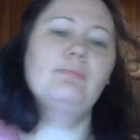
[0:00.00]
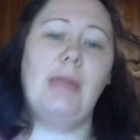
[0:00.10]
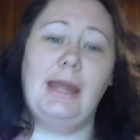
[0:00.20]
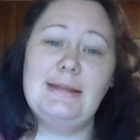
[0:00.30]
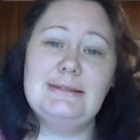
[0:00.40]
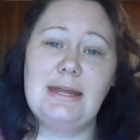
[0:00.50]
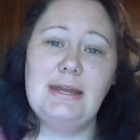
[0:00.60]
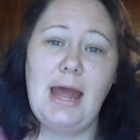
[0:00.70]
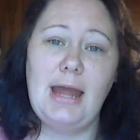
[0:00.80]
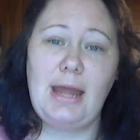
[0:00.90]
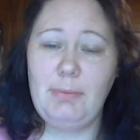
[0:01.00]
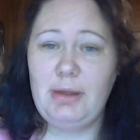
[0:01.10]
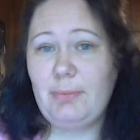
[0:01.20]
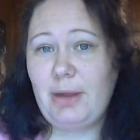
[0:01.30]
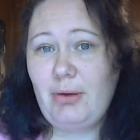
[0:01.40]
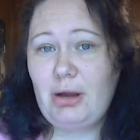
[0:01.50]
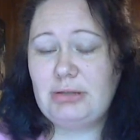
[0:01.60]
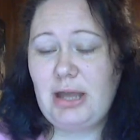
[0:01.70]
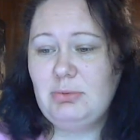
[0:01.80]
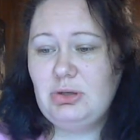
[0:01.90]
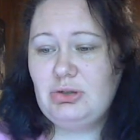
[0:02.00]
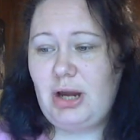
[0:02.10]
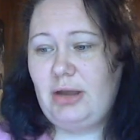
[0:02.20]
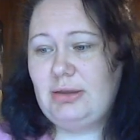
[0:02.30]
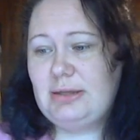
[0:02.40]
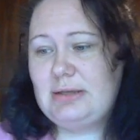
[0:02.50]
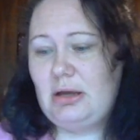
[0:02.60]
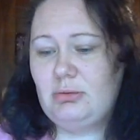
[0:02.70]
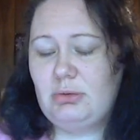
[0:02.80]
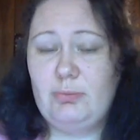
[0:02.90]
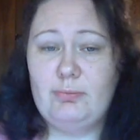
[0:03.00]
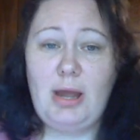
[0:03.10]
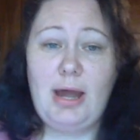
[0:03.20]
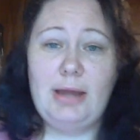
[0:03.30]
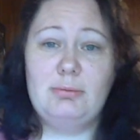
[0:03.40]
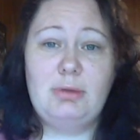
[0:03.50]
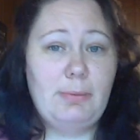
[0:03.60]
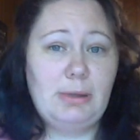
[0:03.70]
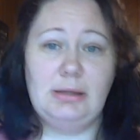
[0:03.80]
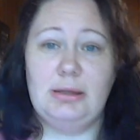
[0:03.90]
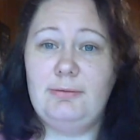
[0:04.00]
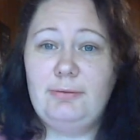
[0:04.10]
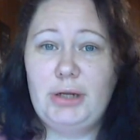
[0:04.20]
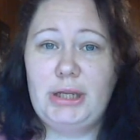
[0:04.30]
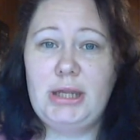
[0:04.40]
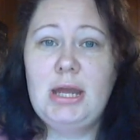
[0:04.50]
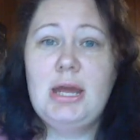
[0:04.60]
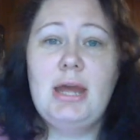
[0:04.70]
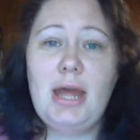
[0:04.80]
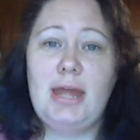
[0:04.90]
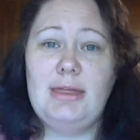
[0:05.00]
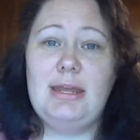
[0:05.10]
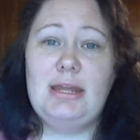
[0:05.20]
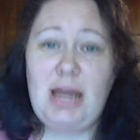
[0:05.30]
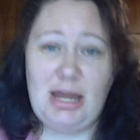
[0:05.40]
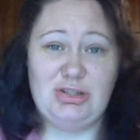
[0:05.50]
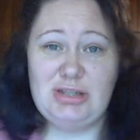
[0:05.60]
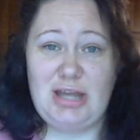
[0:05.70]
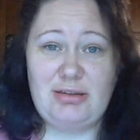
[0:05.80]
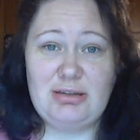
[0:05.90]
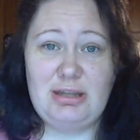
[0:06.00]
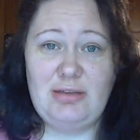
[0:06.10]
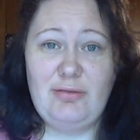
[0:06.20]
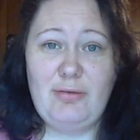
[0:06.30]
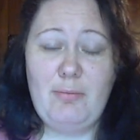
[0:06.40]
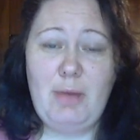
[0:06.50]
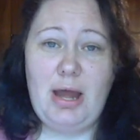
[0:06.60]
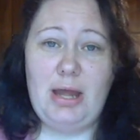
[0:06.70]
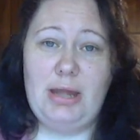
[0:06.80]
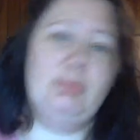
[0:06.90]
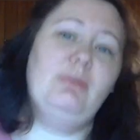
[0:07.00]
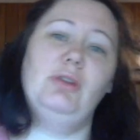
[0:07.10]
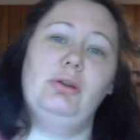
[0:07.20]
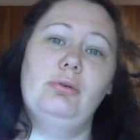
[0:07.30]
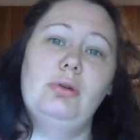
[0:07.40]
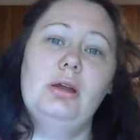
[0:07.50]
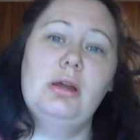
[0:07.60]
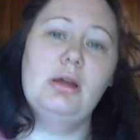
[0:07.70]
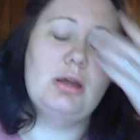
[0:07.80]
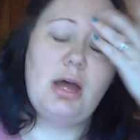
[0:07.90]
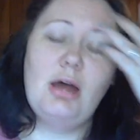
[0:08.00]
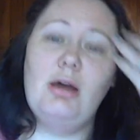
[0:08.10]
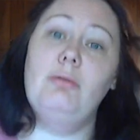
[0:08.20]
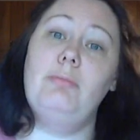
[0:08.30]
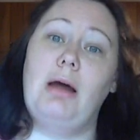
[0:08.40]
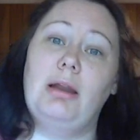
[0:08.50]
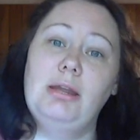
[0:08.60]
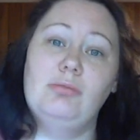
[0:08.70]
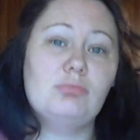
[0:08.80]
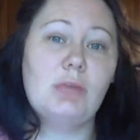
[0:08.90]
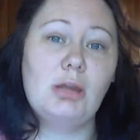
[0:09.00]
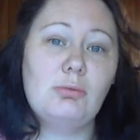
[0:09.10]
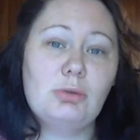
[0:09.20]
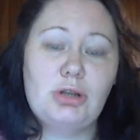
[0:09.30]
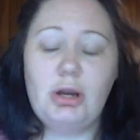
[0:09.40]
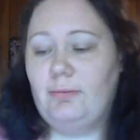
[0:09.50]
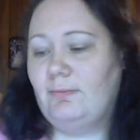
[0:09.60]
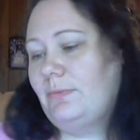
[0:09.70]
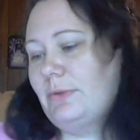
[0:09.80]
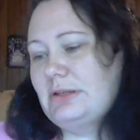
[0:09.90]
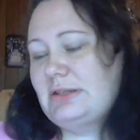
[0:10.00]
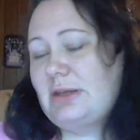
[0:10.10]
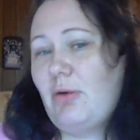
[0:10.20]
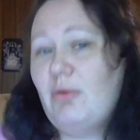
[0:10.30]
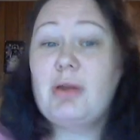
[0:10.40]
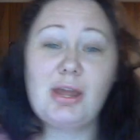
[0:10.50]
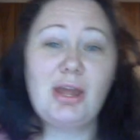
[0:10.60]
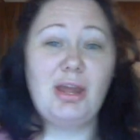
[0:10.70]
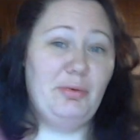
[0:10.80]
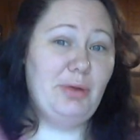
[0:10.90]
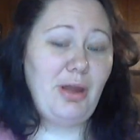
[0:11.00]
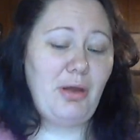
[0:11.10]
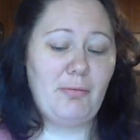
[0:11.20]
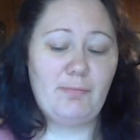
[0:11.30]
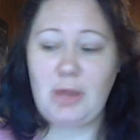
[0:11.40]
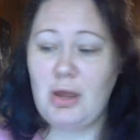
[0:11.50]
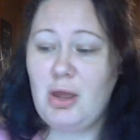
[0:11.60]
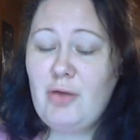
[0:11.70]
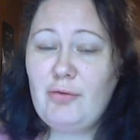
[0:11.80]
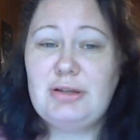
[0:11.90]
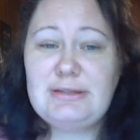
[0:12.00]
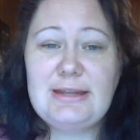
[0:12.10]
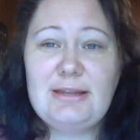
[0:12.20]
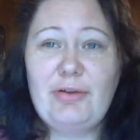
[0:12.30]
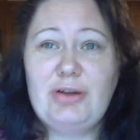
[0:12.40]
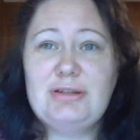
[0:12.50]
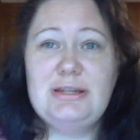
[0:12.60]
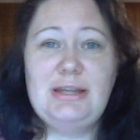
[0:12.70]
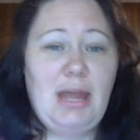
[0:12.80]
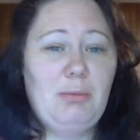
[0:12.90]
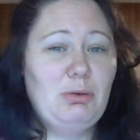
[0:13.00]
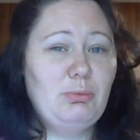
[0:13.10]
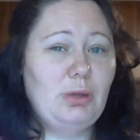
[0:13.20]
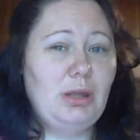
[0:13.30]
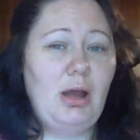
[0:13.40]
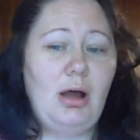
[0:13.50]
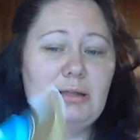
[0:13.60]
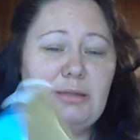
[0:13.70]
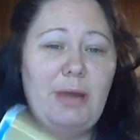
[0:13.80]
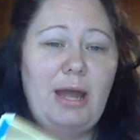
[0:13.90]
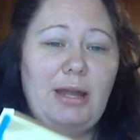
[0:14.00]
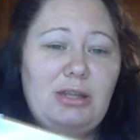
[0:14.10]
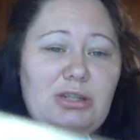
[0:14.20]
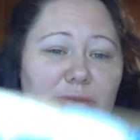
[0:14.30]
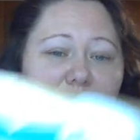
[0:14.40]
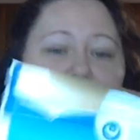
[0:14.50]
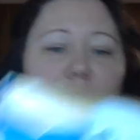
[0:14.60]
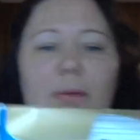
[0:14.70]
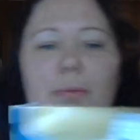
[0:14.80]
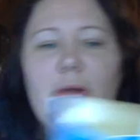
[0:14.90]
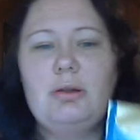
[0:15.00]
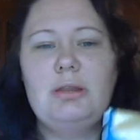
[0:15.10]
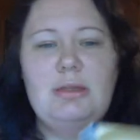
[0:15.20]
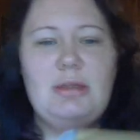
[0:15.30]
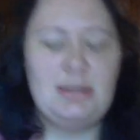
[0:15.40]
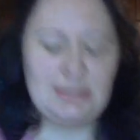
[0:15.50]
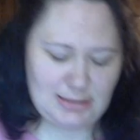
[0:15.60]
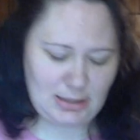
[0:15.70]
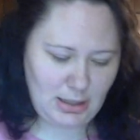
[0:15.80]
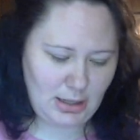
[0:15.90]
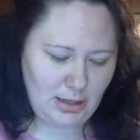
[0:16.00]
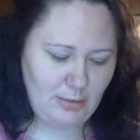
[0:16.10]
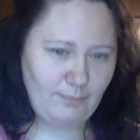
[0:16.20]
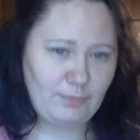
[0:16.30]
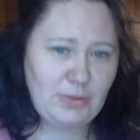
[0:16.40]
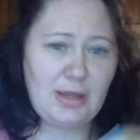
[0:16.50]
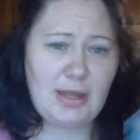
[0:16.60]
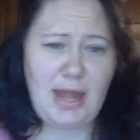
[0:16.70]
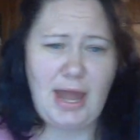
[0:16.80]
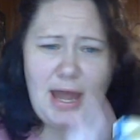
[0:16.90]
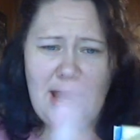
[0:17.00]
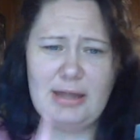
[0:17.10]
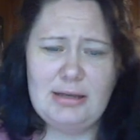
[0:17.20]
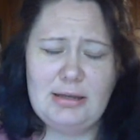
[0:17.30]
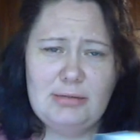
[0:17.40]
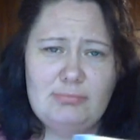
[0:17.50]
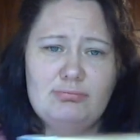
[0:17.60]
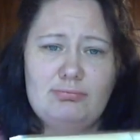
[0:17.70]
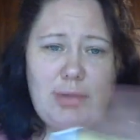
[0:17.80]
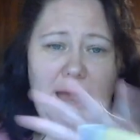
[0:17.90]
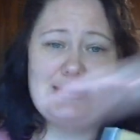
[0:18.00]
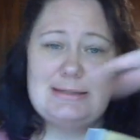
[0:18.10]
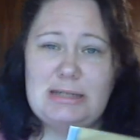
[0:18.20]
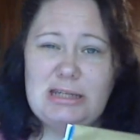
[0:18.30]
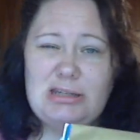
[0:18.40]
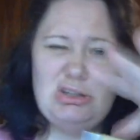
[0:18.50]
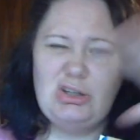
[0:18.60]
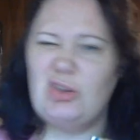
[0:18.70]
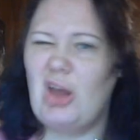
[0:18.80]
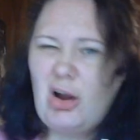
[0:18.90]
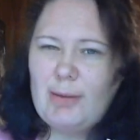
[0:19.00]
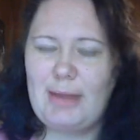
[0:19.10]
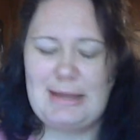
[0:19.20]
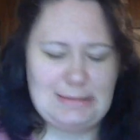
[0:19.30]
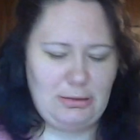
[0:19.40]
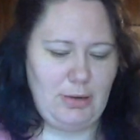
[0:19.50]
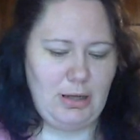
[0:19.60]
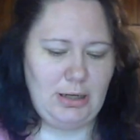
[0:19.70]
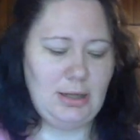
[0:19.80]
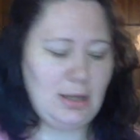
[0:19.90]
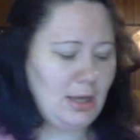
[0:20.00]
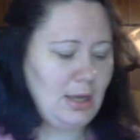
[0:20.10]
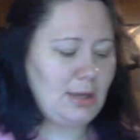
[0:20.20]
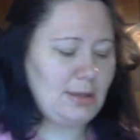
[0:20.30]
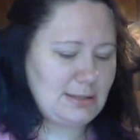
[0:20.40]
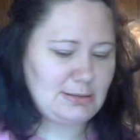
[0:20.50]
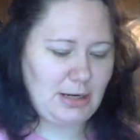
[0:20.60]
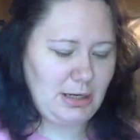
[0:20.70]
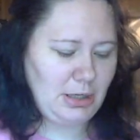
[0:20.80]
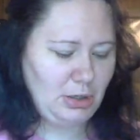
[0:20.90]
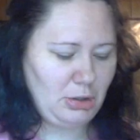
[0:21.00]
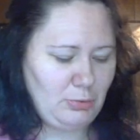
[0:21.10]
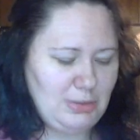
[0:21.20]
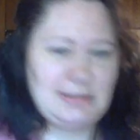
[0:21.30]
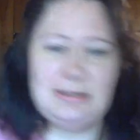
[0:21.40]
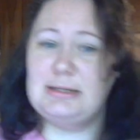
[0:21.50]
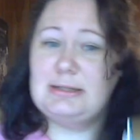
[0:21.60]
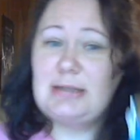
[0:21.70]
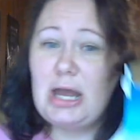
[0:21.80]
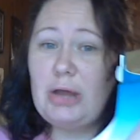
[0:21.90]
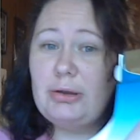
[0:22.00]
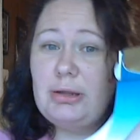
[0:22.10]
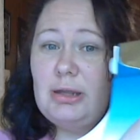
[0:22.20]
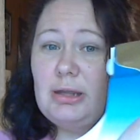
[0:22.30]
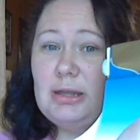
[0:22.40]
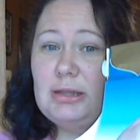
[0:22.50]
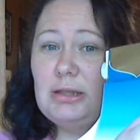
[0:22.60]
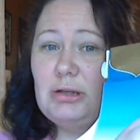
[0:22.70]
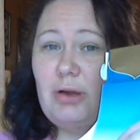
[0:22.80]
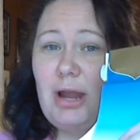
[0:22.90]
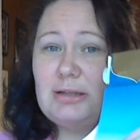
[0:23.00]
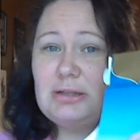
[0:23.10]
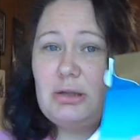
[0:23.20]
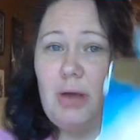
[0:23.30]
Like I said, I got picked by Crowdtap to try out this item completely free, and then I just have to give my review about it in return. So here we go. First things first, it came in a really awesome package. It was a little bit bigger than this. It had plastic, the hard plastic around it. This right here was sitting down in the little crack, so